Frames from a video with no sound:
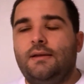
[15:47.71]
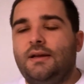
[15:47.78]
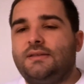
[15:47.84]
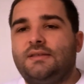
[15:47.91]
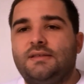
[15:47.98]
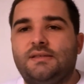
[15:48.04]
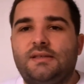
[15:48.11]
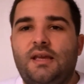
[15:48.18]

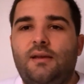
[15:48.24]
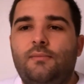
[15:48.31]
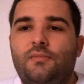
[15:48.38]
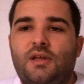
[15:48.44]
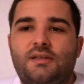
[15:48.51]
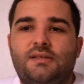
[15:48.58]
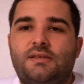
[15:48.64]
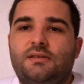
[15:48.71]
That's insane.
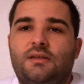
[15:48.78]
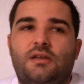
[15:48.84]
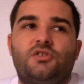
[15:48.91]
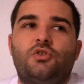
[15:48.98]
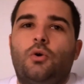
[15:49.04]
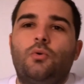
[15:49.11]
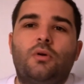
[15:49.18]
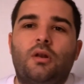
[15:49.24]

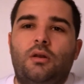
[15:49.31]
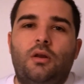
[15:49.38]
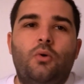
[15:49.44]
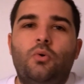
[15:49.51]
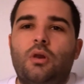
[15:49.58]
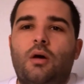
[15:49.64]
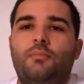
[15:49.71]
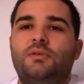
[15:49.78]
That's
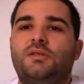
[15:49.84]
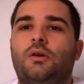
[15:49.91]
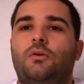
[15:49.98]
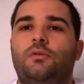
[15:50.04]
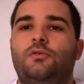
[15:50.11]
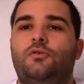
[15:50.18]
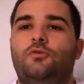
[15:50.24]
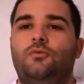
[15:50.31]
no club is
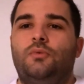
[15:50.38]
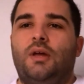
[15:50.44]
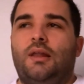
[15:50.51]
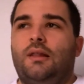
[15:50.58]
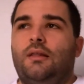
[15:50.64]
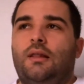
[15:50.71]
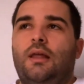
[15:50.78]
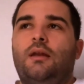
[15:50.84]
going to do
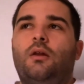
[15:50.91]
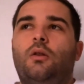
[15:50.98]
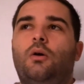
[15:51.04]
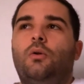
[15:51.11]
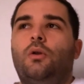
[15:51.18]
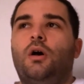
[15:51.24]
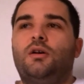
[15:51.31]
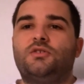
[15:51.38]
that, let
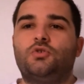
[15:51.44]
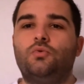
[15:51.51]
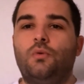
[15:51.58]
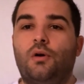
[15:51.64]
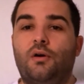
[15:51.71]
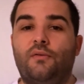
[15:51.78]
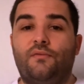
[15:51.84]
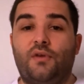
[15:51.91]
alone us
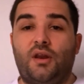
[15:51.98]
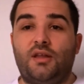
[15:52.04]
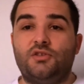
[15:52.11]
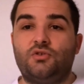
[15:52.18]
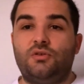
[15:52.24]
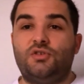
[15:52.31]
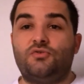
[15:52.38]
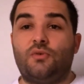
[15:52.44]
who are
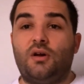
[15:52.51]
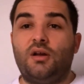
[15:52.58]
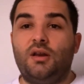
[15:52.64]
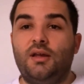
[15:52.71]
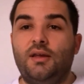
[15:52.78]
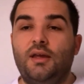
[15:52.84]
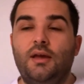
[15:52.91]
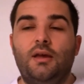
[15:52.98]
financially
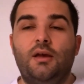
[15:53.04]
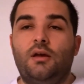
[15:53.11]
struggling.